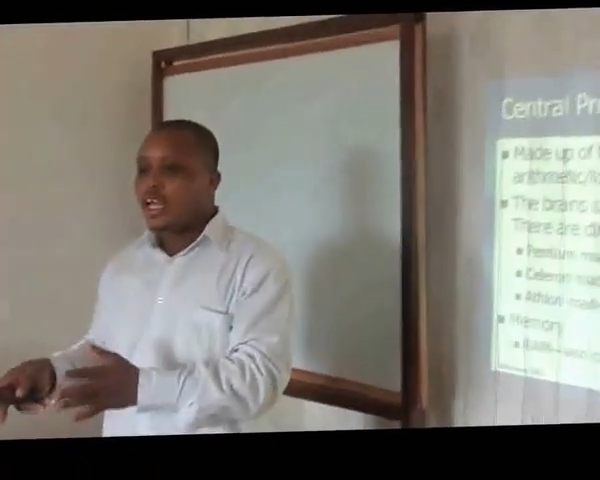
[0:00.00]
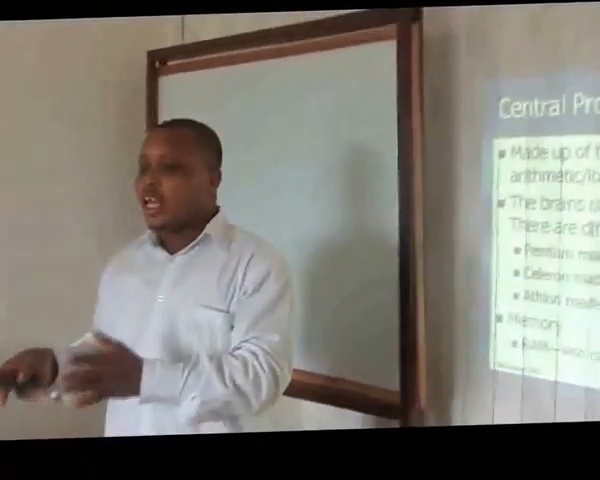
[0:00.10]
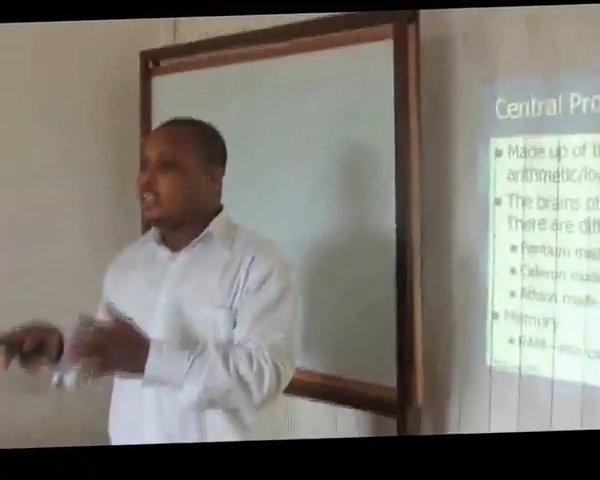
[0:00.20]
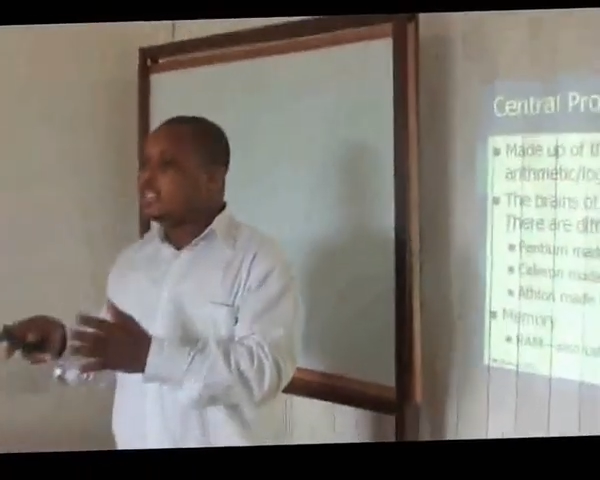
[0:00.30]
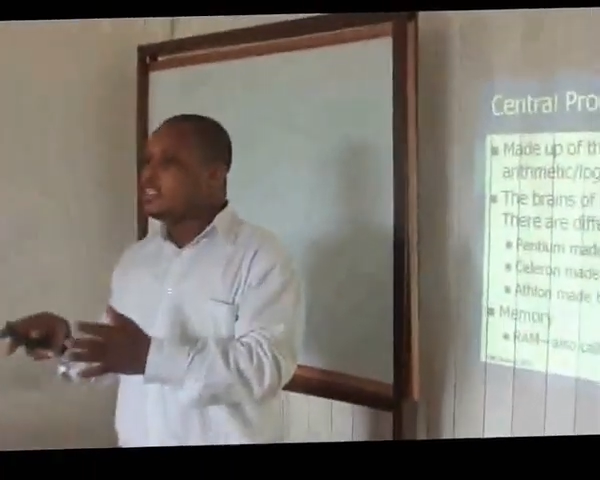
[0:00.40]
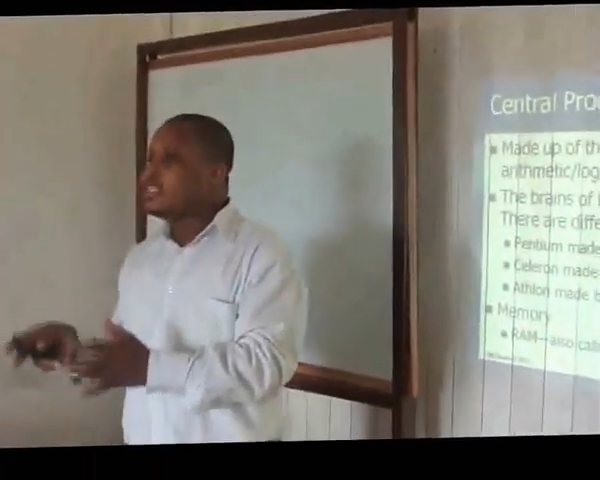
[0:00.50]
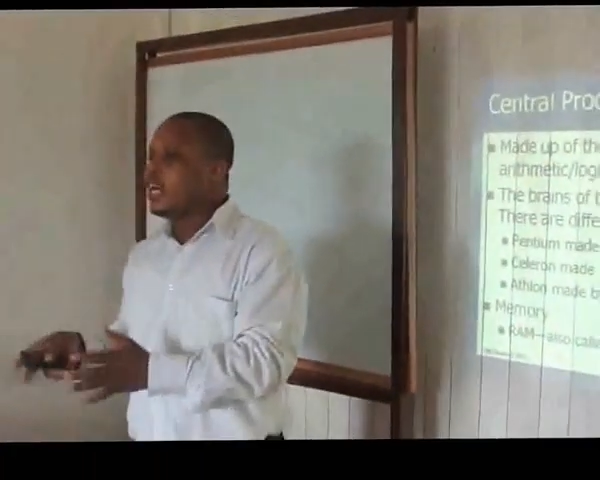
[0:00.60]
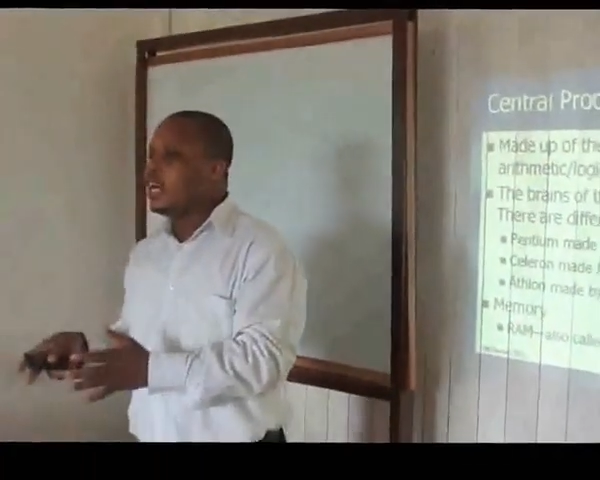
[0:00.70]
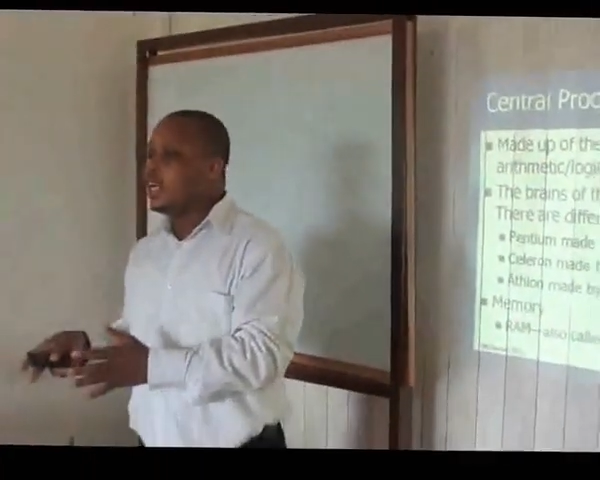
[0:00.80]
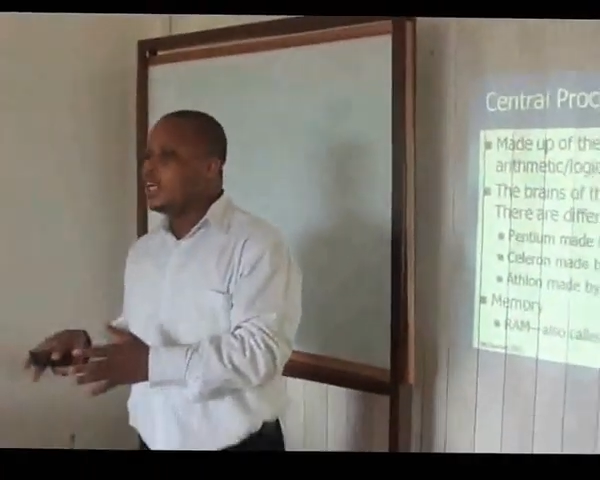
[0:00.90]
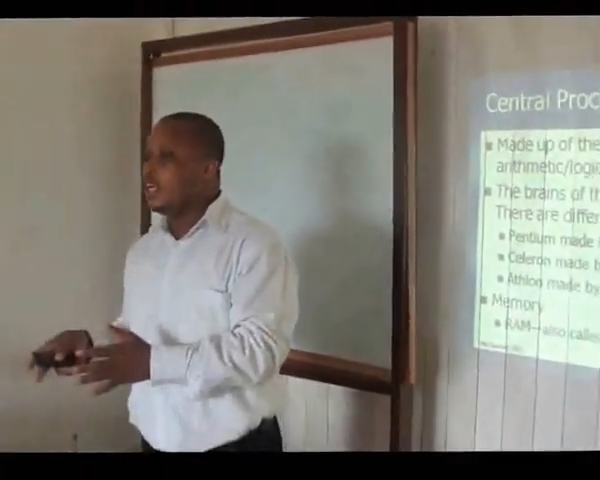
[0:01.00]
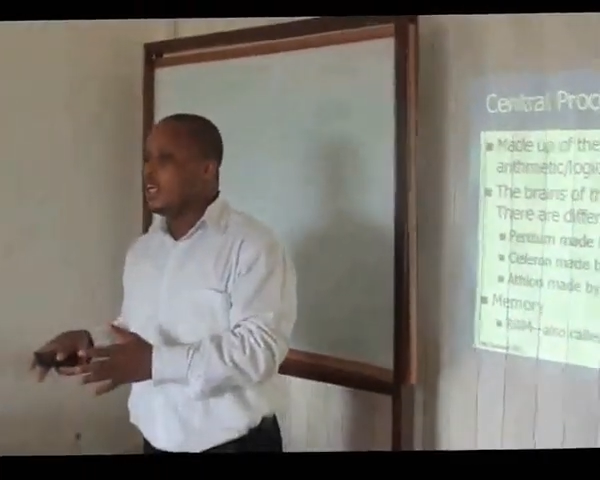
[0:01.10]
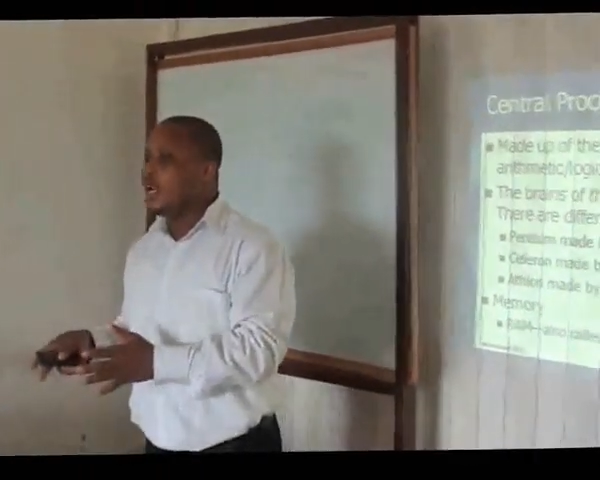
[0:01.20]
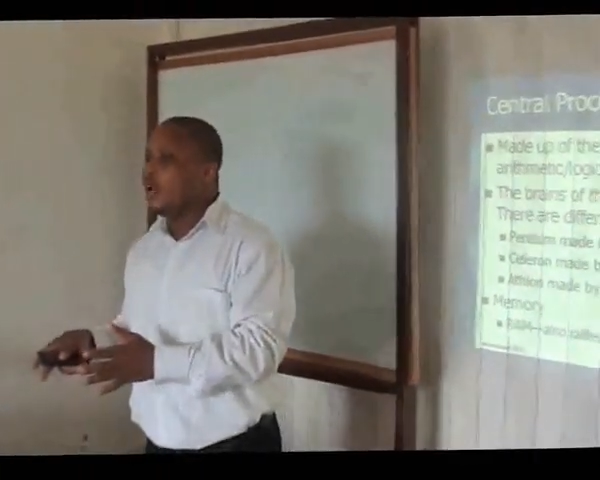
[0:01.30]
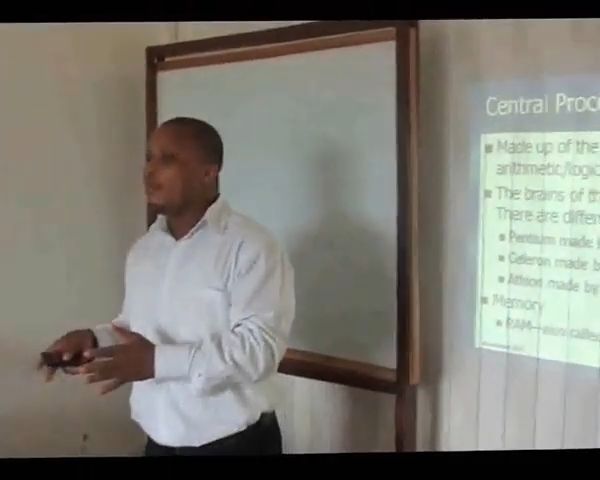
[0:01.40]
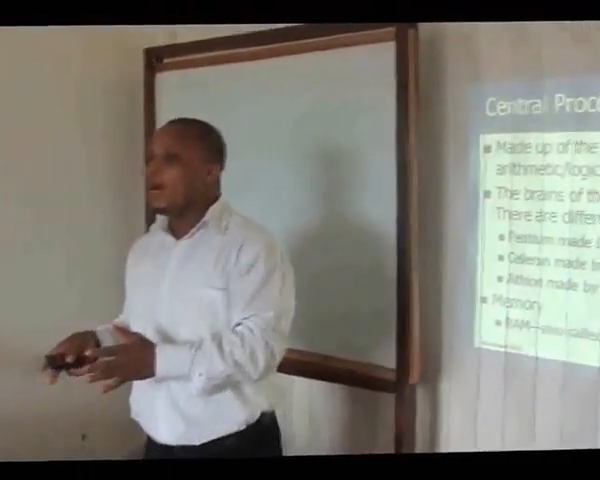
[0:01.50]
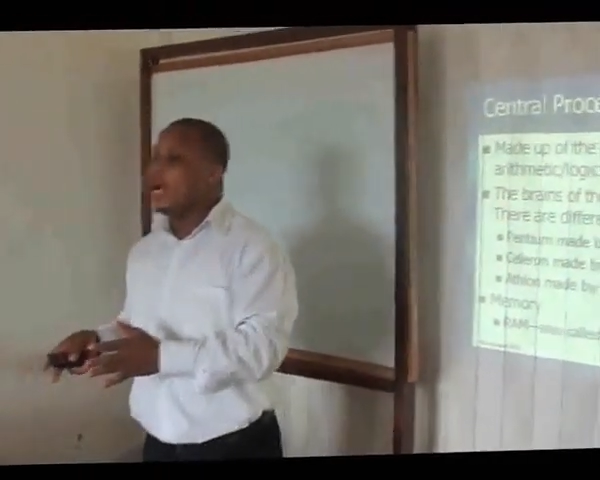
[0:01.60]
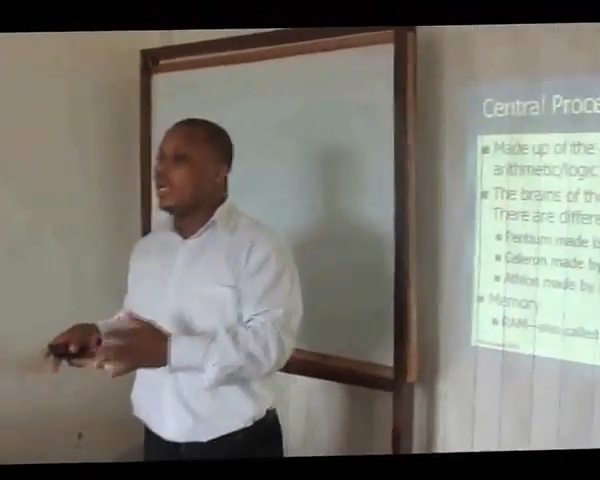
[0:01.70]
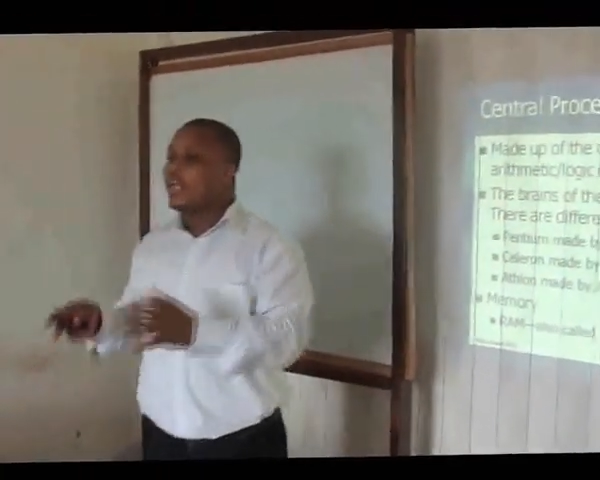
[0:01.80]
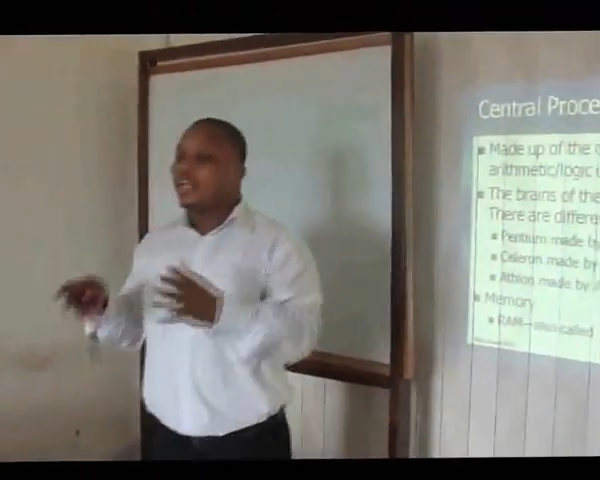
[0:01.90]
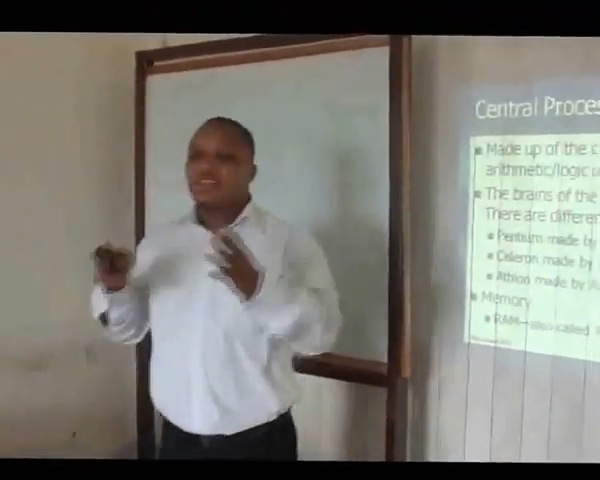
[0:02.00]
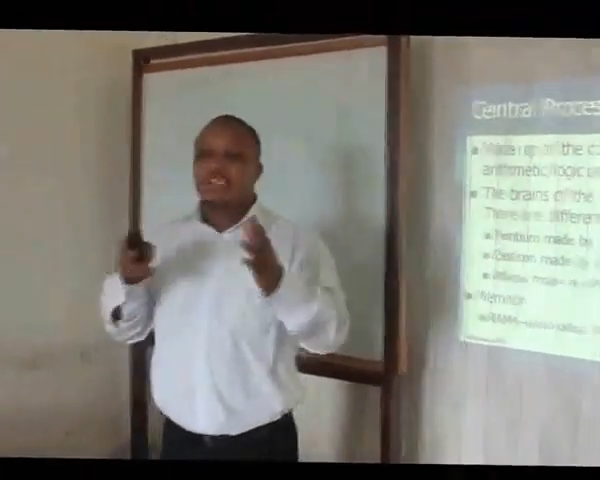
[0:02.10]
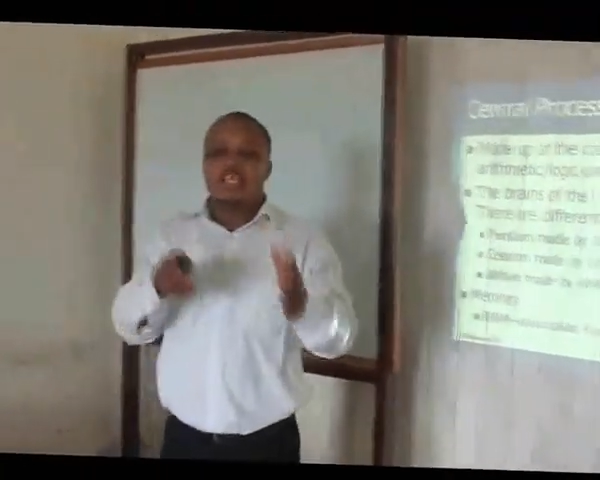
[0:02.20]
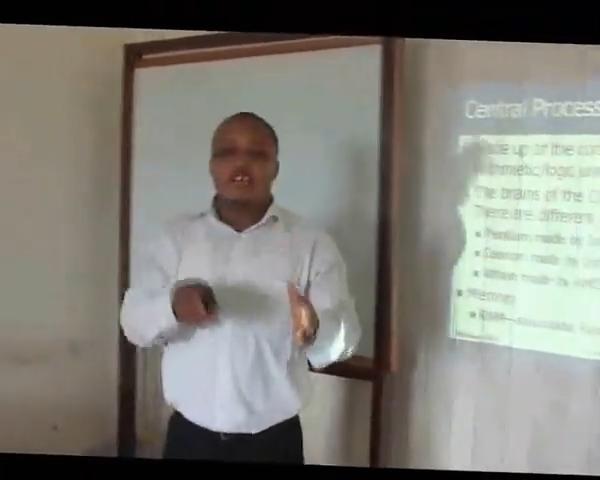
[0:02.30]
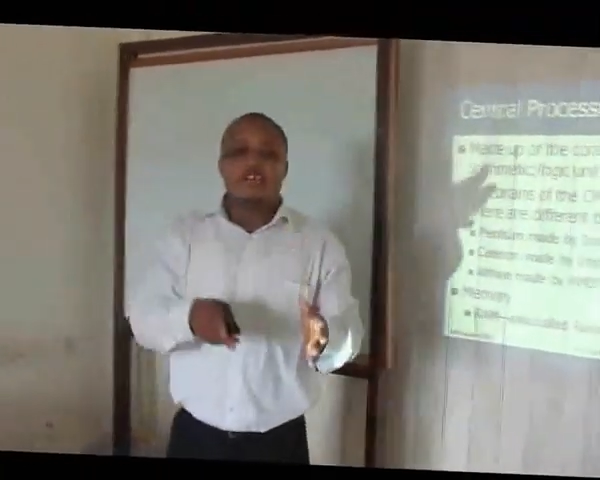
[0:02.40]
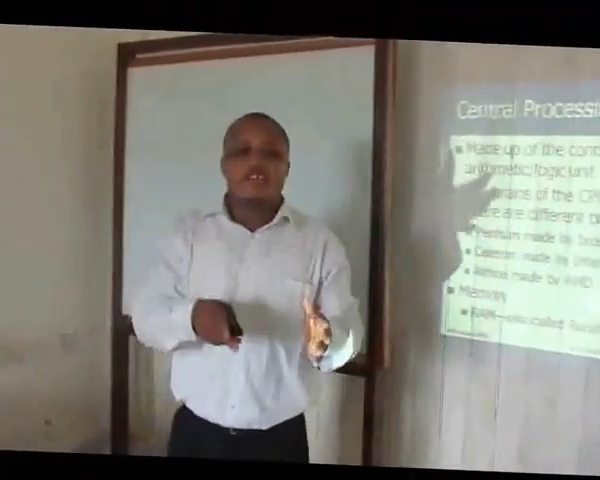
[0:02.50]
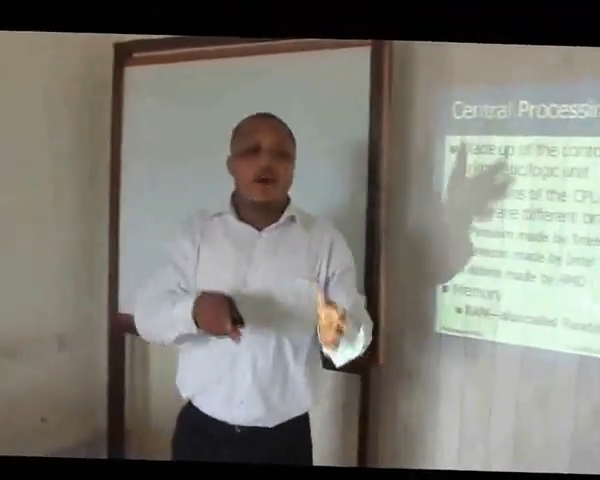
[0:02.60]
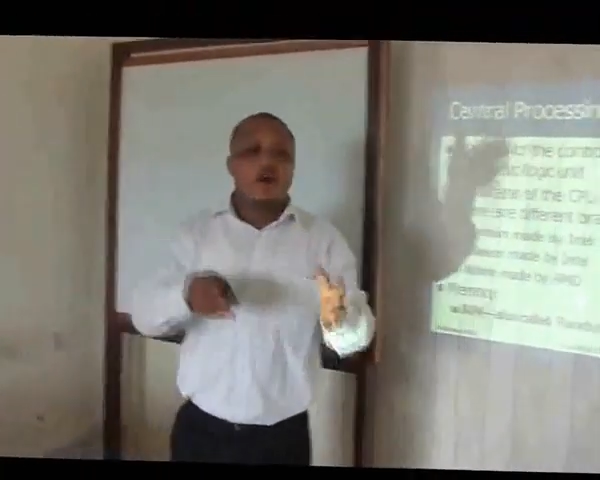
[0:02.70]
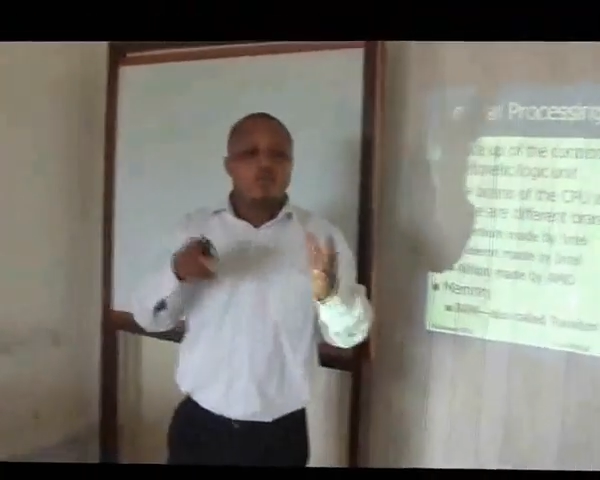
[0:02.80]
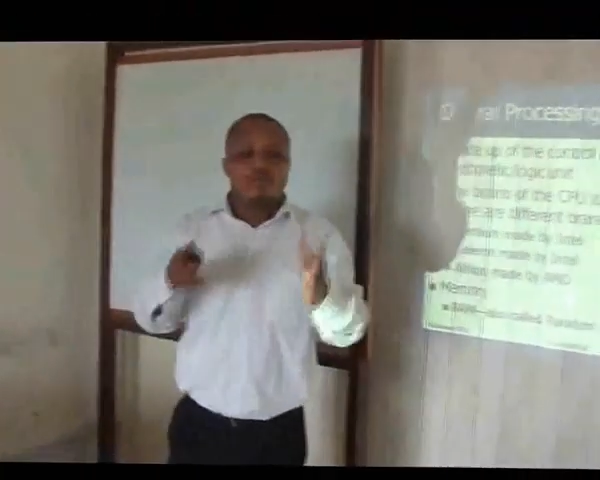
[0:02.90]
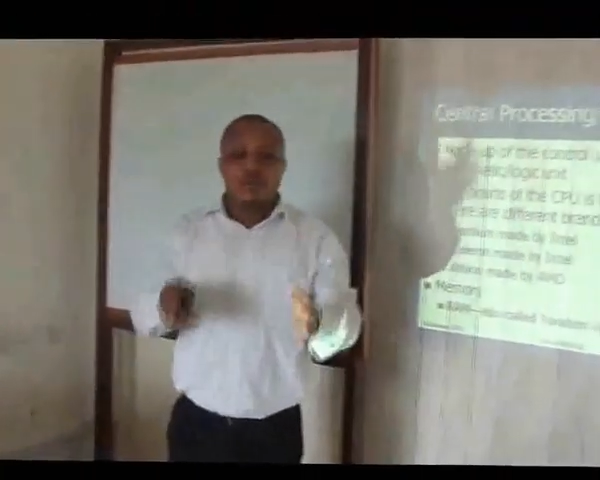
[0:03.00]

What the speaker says: Now this is done by the central